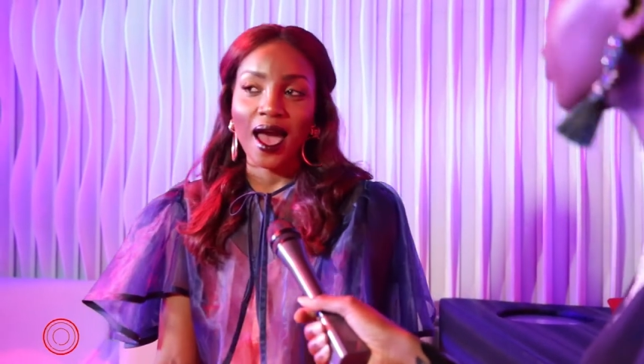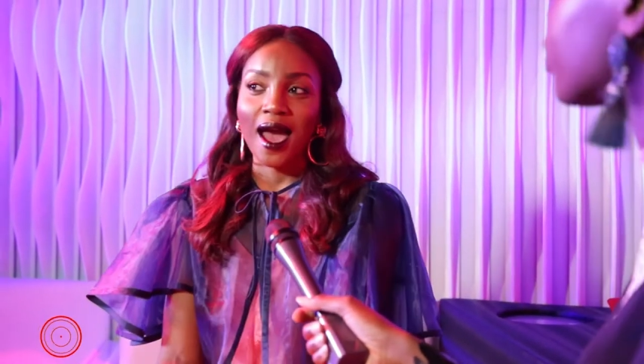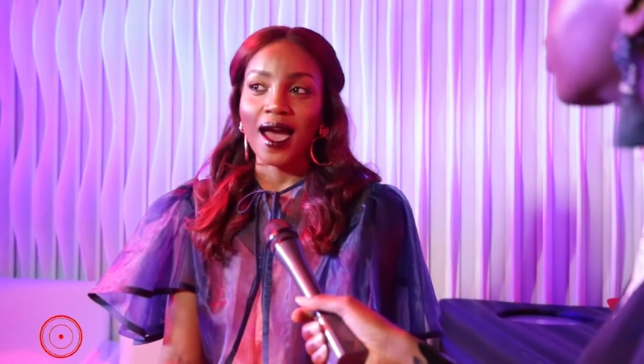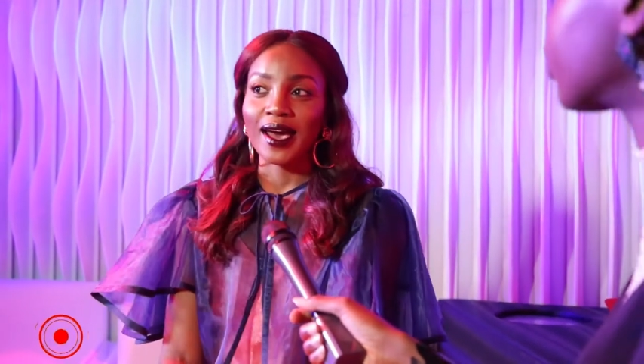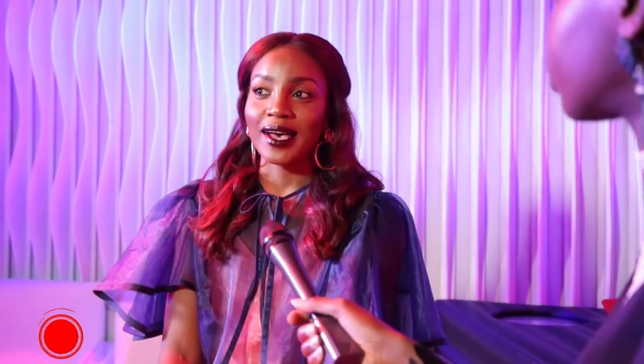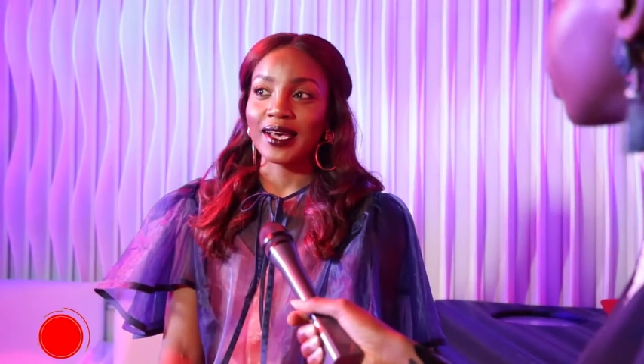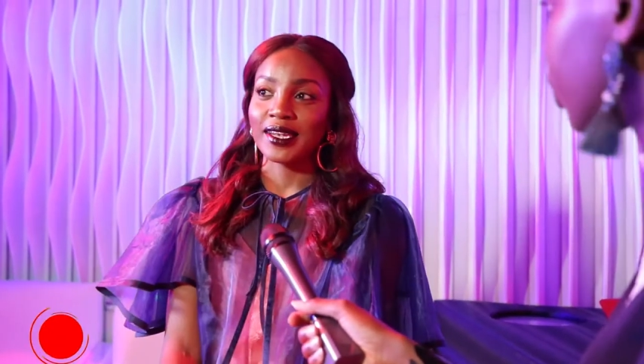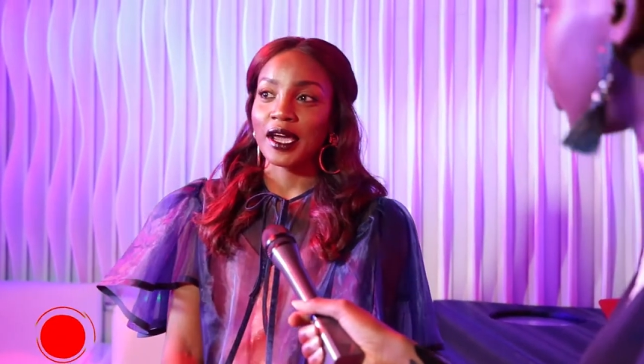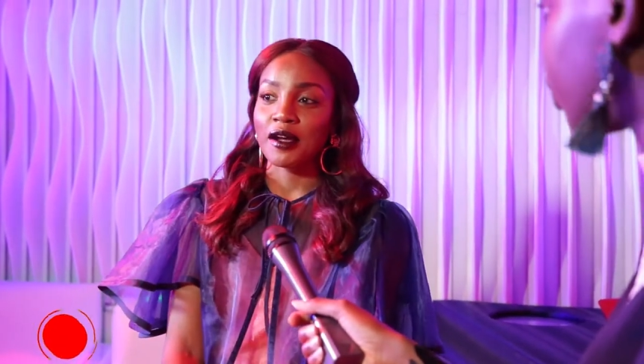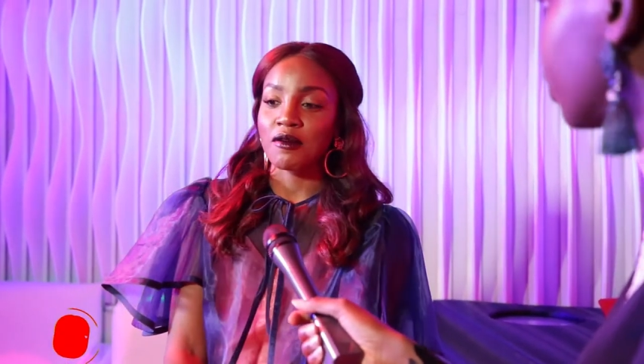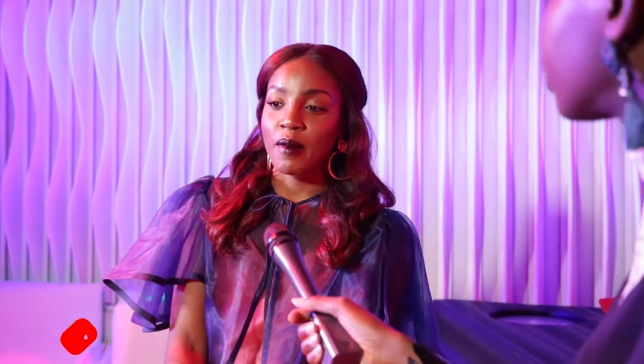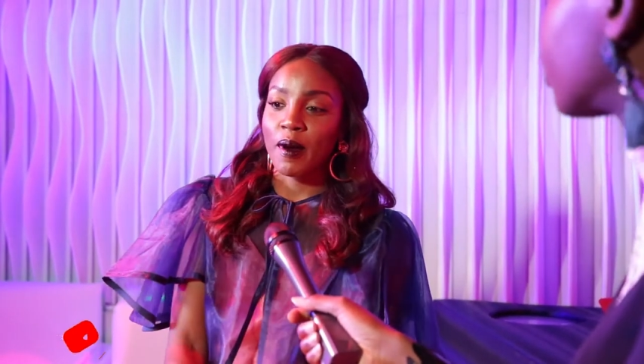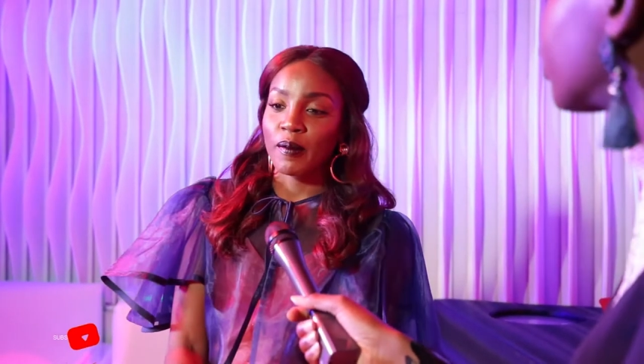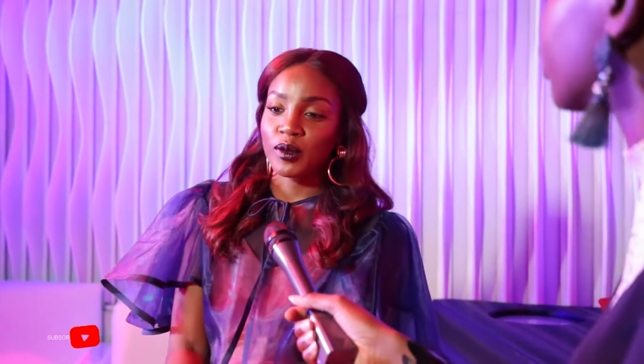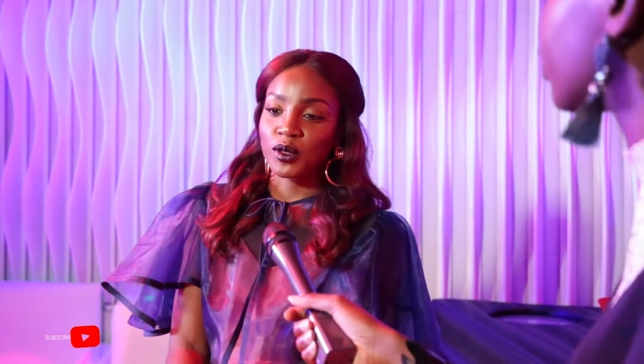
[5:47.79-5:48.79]
And I
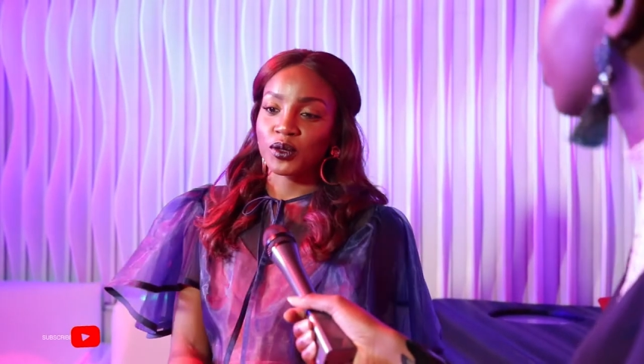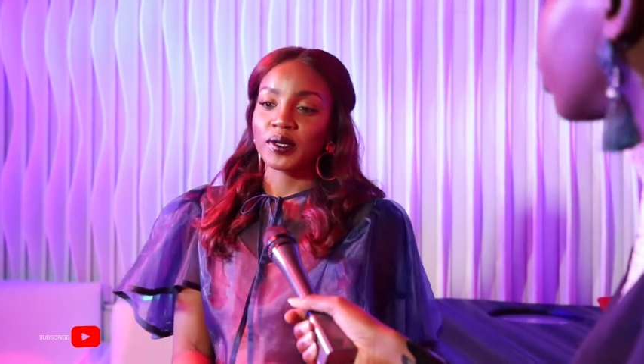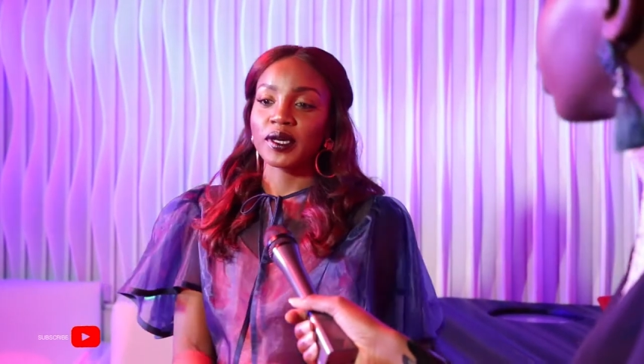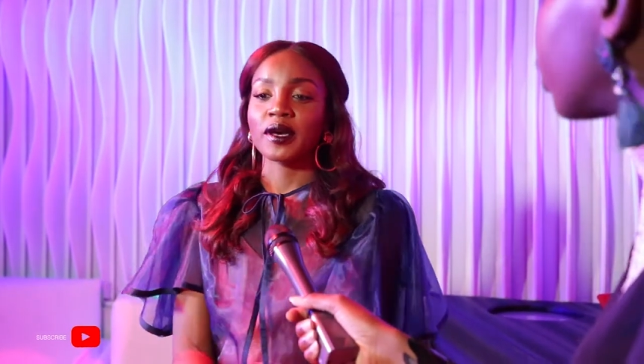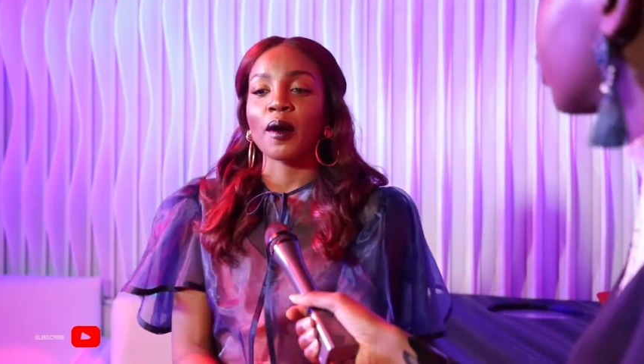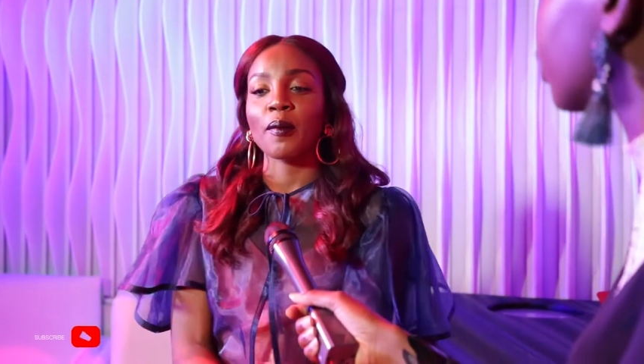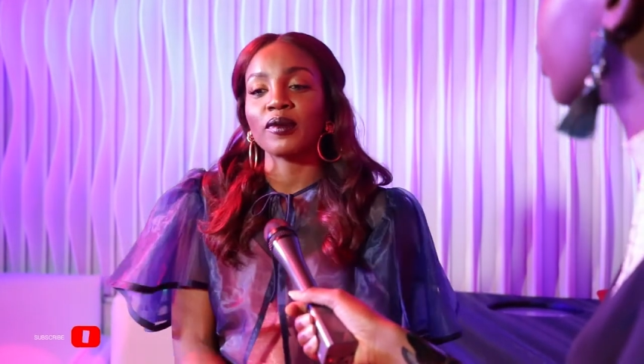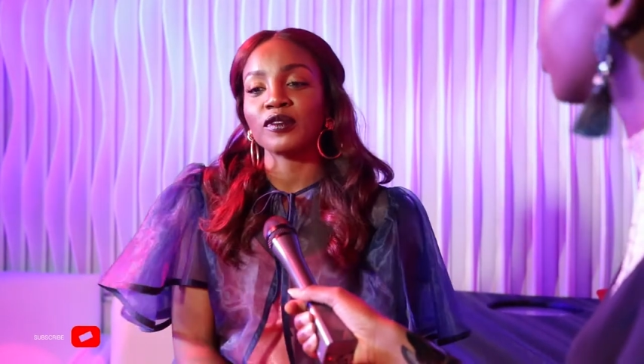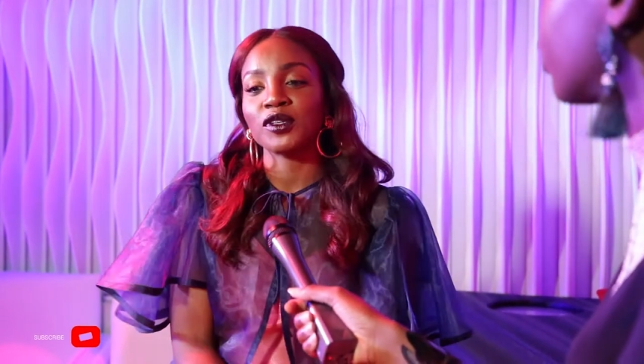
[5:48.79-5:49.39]
remember doing a couple